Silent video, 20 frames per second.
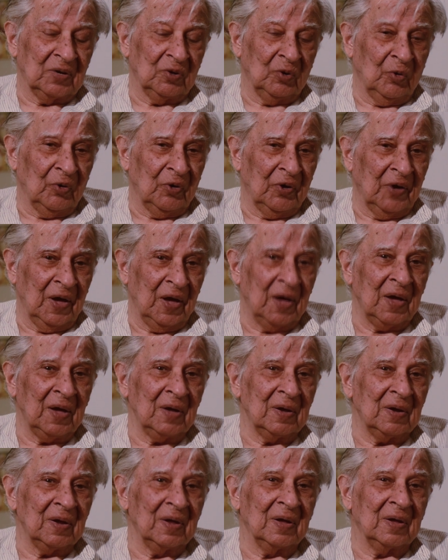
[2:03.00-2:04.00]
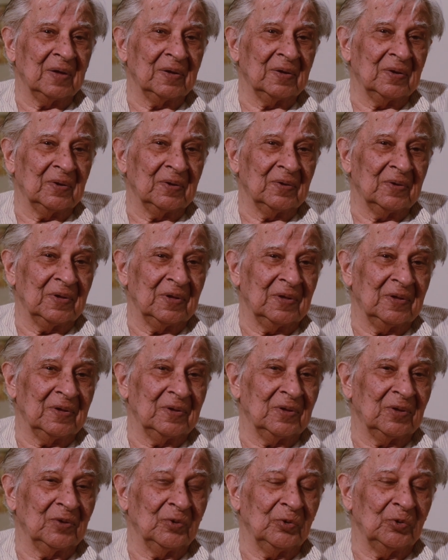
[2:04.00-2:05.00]
okay,
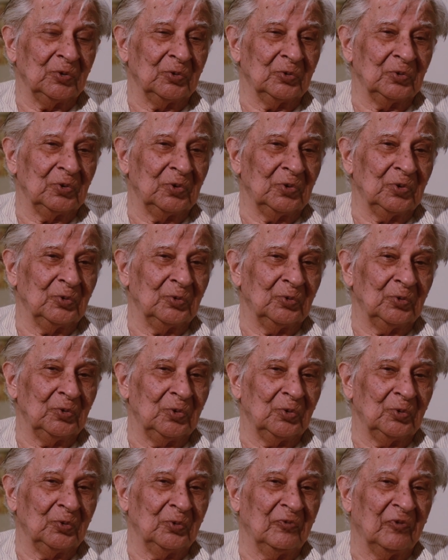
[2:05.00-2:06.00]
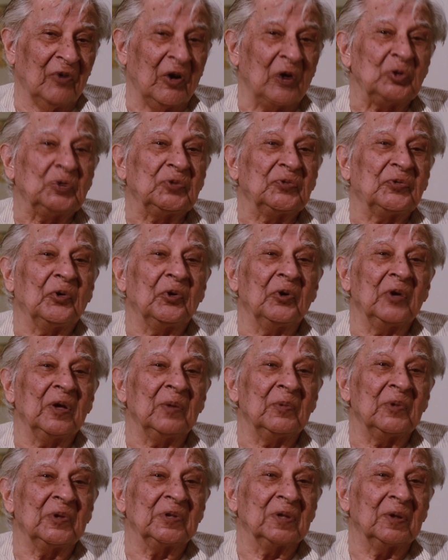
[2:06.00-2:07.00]
you vouch for
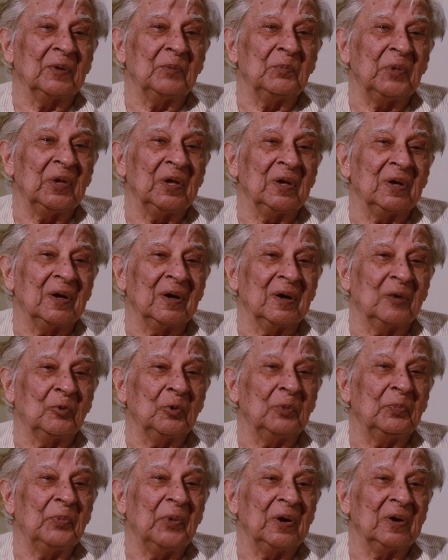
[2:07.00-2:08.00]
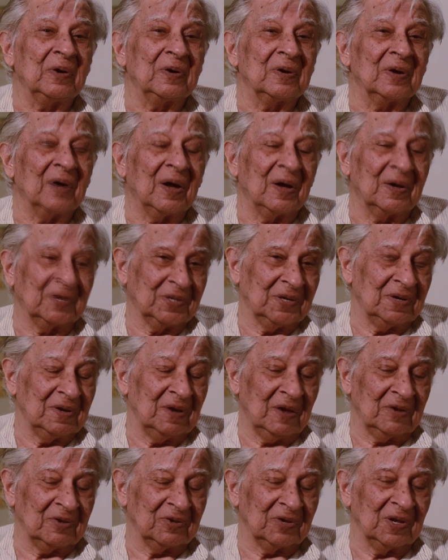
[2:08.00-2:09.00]
him as being a good painter? I said,
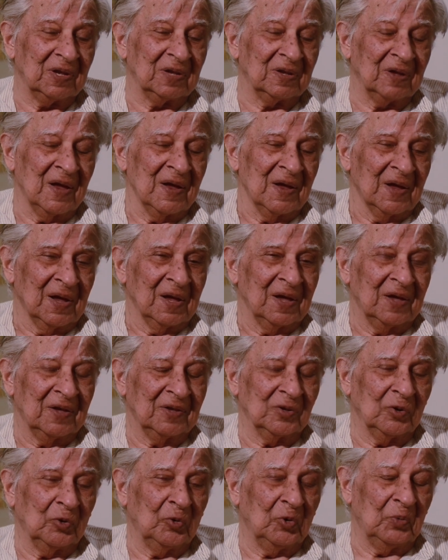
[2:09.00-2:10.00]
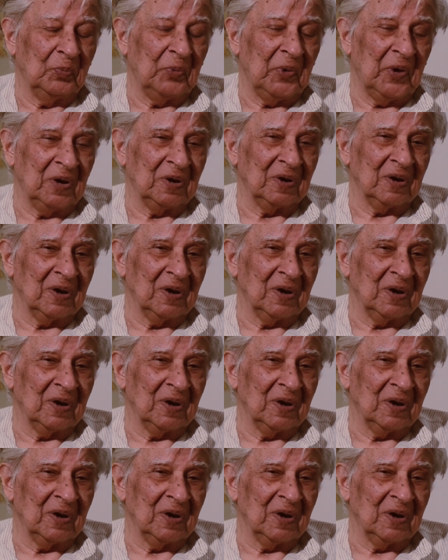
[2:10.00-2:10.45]
yes, he's a good painter,